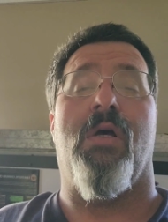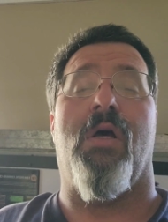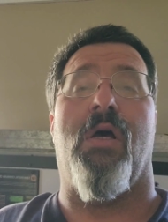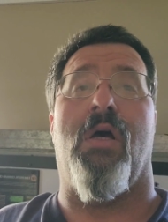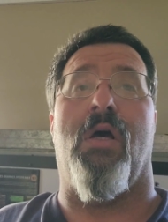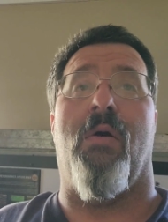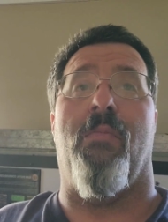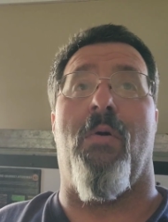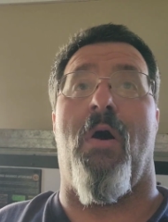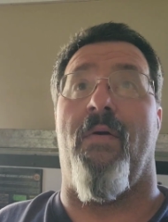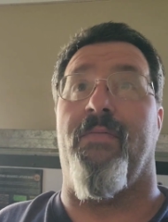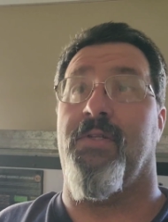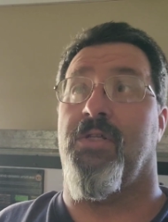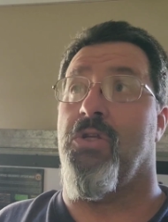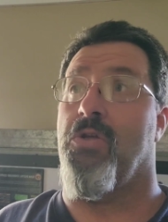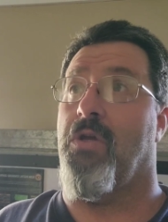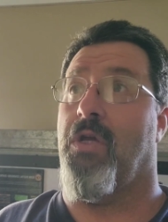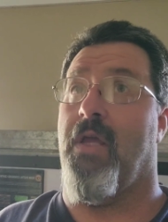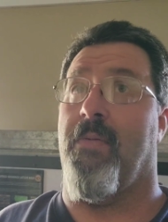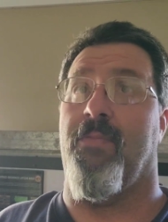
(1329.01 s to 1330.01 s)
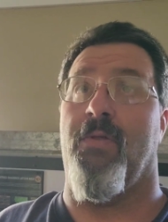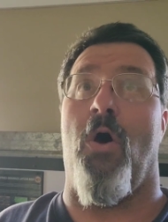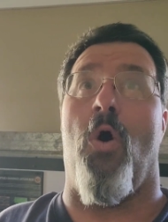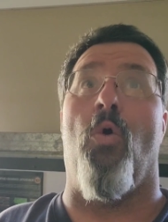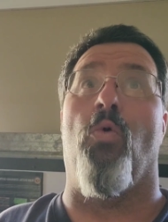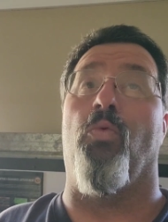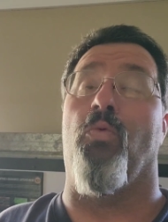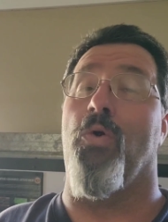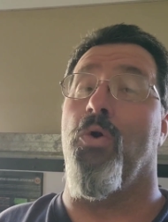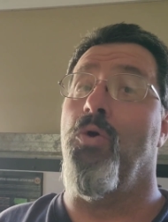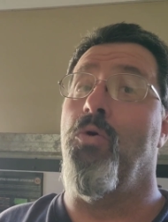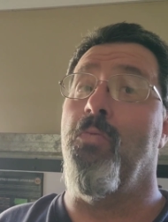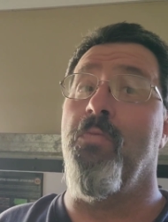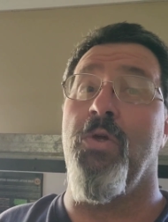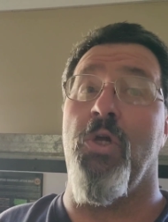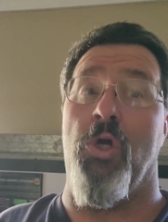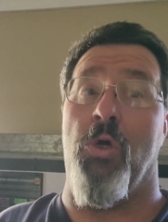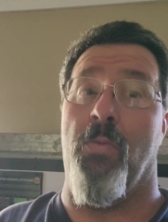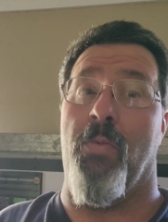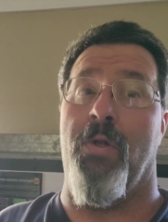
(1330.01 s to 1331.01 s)
Obviously, you can keep the whole room
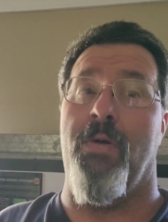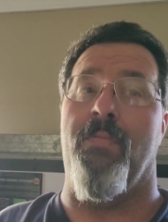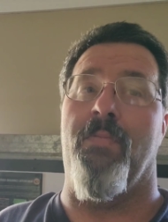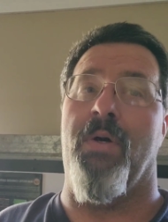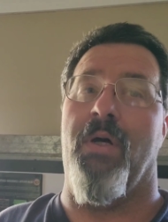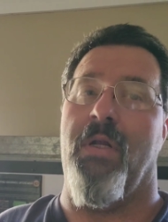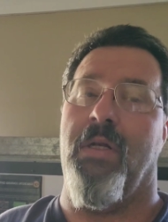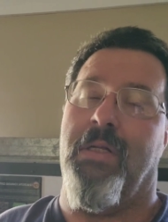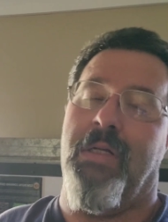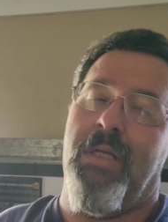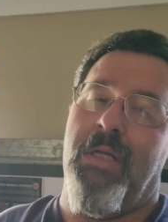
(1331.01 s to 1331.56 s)
humid, but